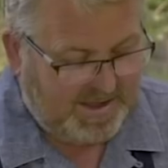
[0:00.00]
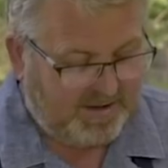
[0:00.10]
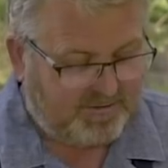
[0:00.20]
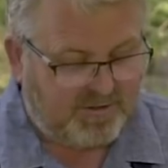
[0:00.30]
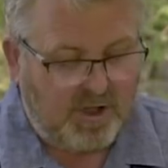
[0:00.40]

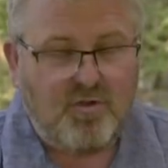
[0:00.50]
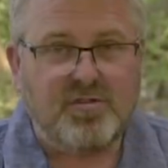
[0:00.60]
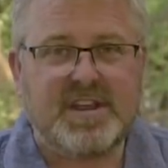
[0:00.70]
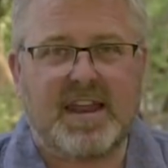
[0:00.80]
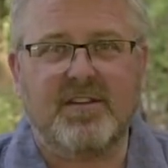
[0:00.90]
It is so
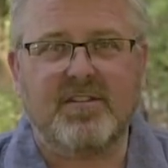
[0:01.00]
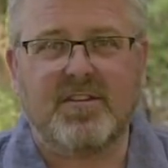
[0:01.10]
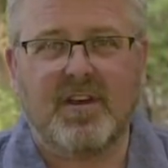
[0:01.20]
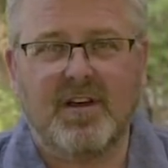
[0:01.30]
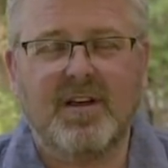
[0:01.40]

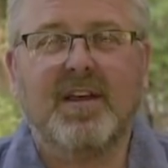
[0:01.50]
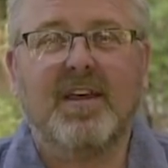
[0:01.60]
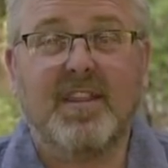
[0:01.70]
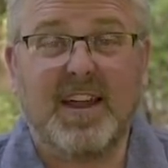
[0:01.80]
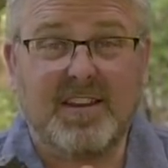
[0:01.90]
dense
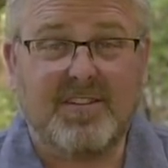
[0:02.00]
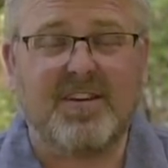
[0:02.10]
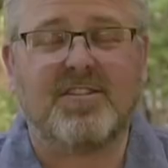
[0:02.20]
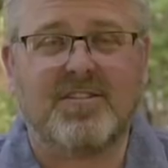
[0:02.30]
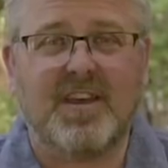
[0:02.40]
that it
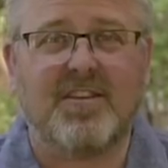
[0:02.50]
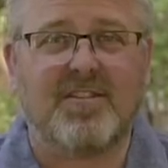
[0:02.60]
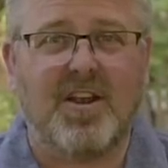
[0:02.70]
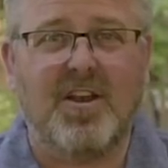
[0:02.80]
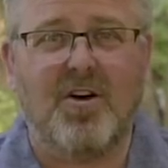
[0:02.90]
just
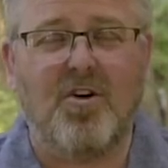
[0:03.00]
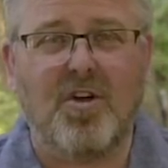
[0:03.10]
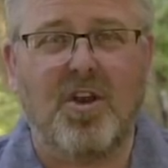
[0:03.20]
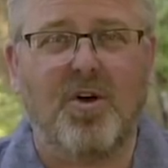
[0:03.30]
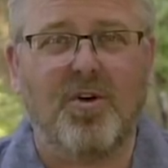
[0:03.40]
takes a
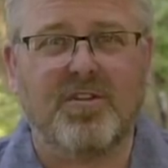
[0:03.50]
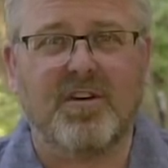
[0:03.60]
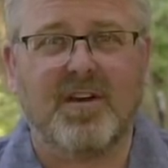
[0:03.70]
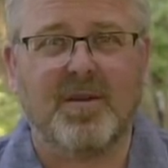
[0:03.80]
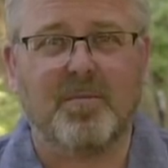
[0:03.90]
long
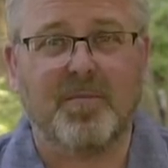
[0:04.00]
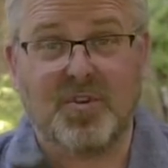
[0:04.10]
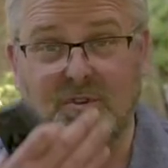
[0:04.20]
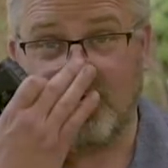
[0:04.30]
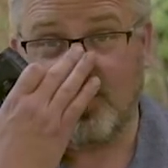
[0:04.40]
time
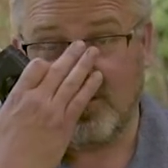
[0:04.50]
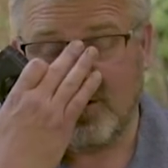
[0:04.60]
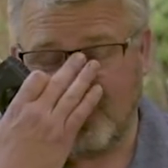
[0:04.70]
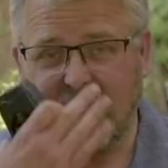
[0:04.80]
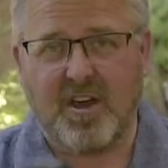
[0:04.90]
to
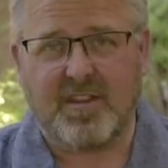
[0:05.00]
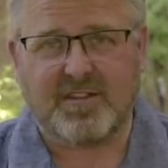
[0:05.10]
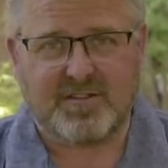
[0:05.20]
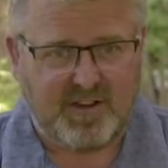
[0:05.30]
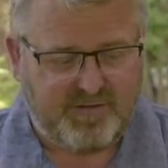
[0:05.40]
dry
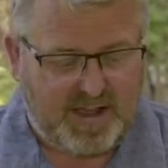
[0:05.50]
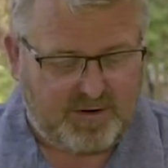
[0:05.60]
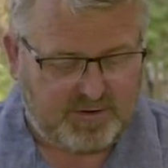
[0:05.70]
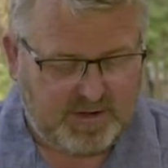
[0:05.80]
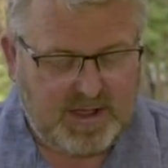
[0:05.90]
this stuff
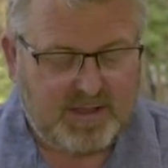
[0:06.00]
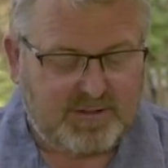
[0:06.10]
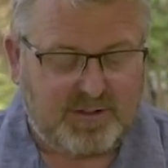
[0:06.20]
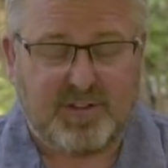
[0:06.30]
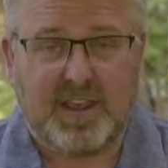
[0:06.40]
out.
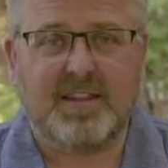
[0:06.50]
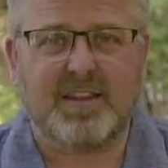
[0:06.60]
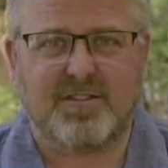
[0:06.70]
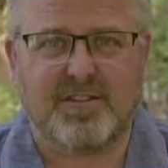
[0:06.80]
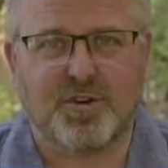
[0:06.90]
This
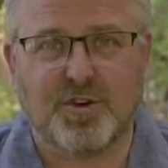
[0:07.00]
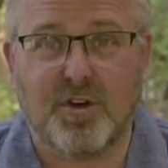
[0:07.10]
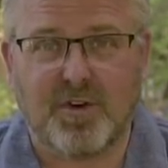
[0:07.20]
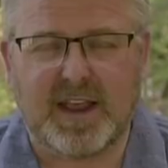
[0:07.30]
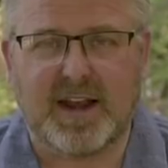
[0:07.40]
is good
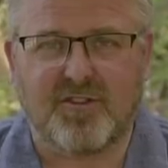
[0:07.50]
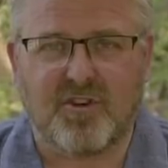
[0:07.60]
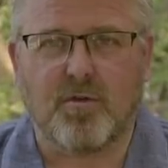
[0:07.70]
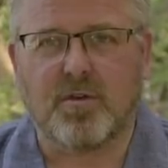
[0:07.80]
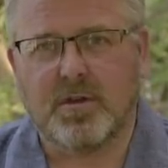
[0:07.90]
old English oak.